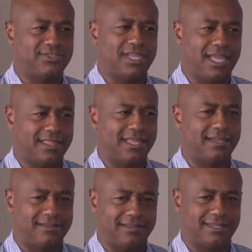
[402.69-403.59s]
to see
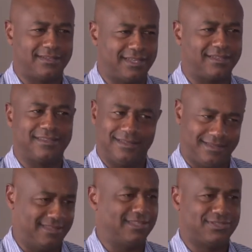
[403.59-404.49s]
that
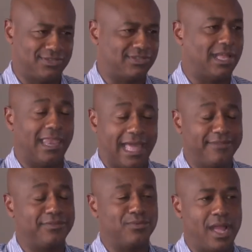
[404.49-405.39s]
this is
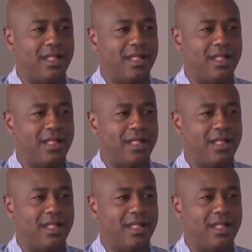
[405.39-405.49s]
alive and